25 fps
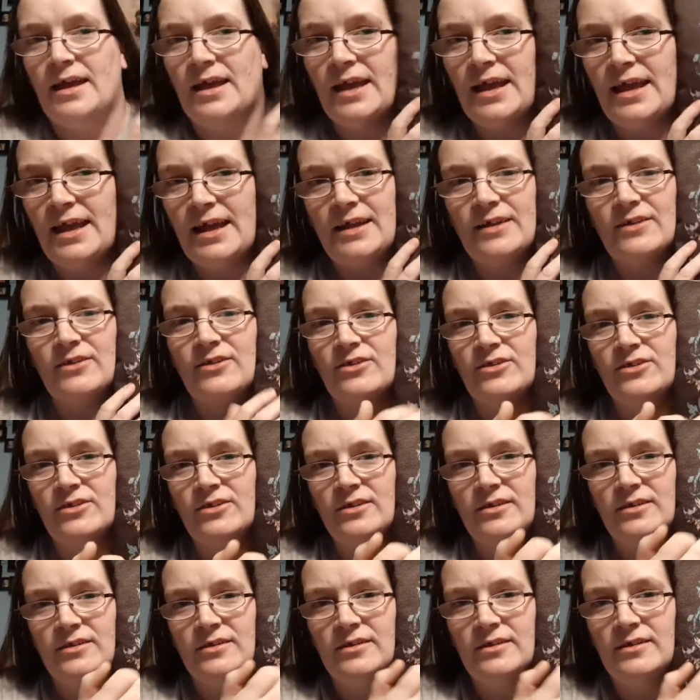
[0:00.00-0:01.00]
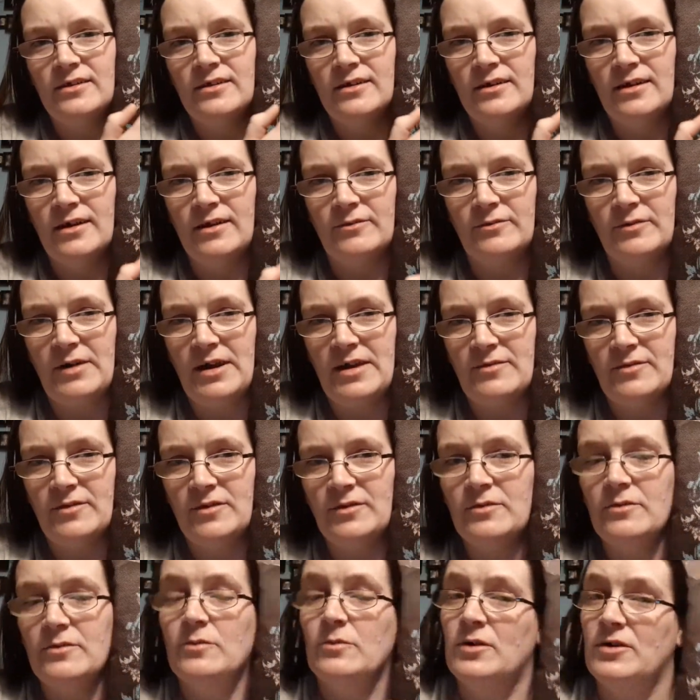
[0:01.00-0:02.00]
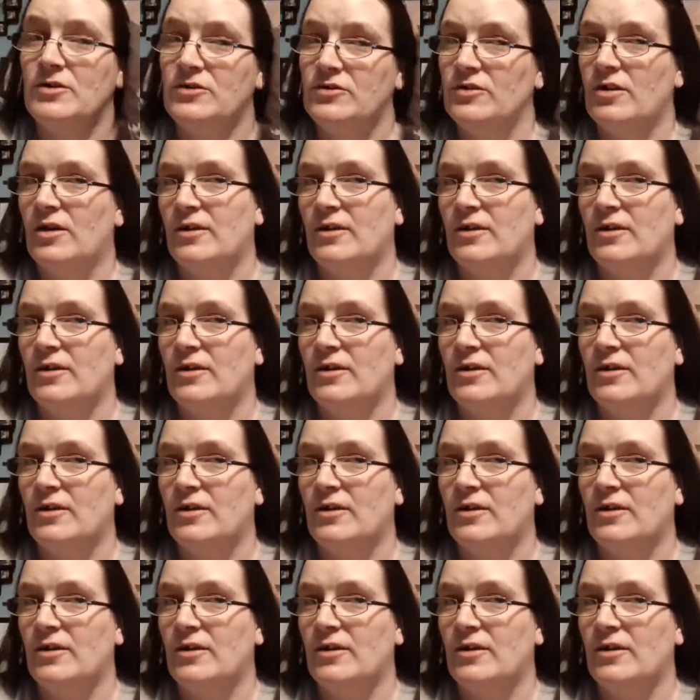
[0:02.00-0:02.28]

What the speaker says: It's a raven, which,